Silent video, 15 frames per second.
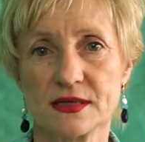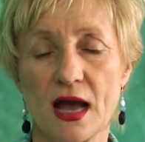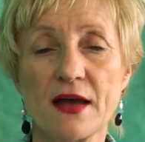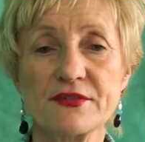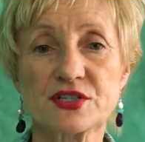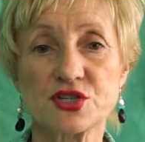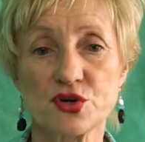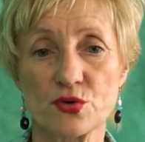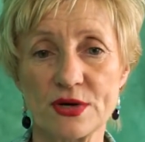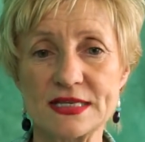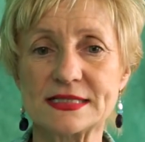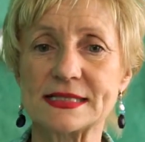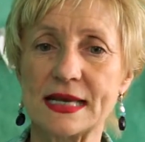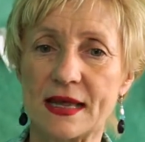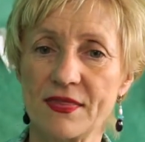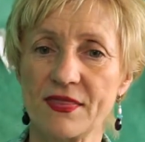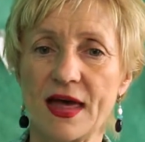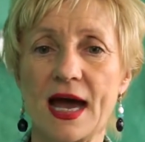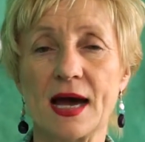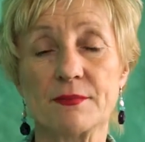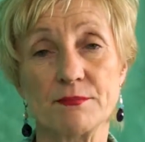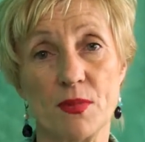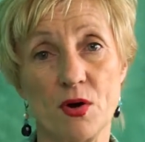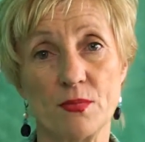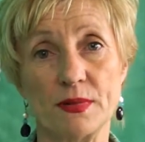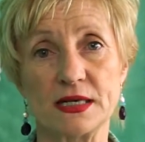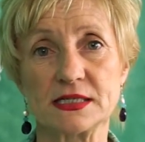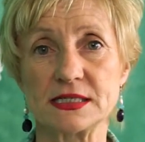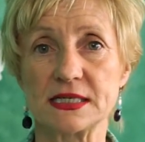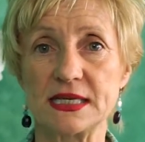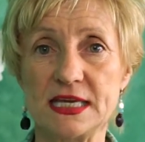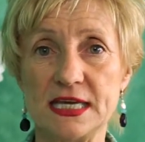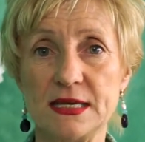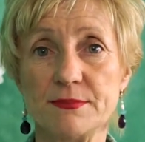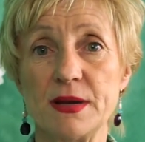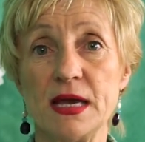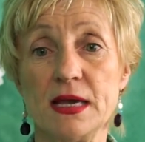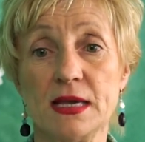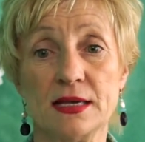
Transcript: I have a choice in that moment to keep